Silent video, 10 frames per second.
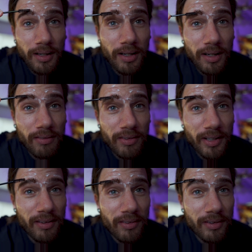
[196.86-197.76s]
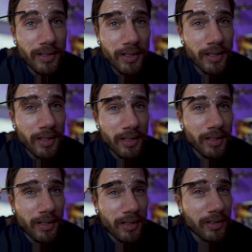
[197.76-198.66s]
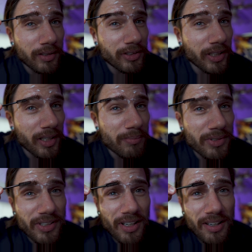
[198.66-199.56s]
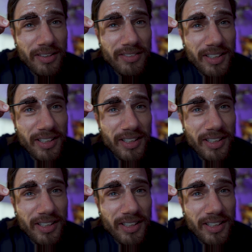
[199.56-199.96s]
Oh, yeah. James Charles